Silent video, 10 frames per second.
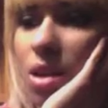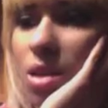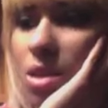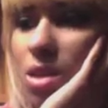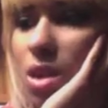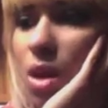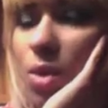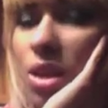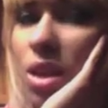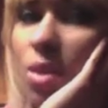So
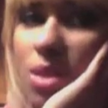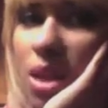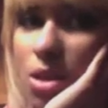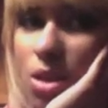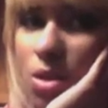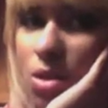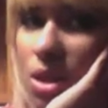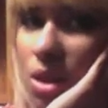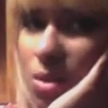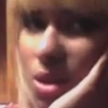when it comes down to it, who's
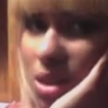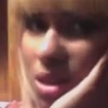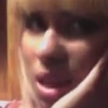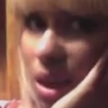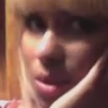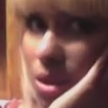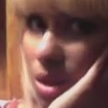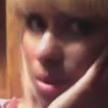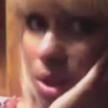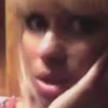everyone going to side with? Is
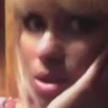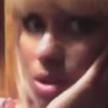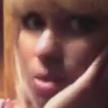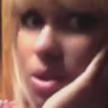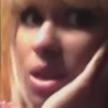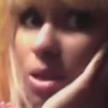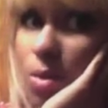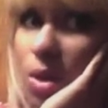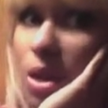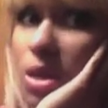everybody going to go with Daniel
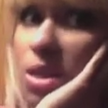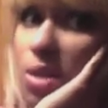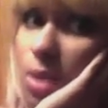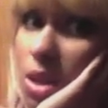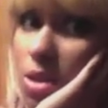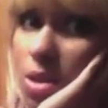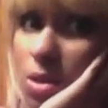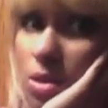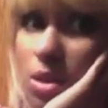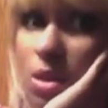Bryan? Is everybody going to
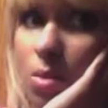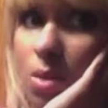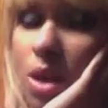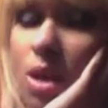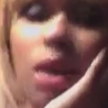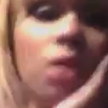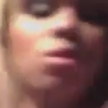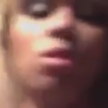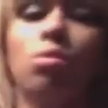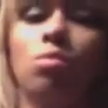go with CM Punk? I don't
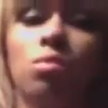know.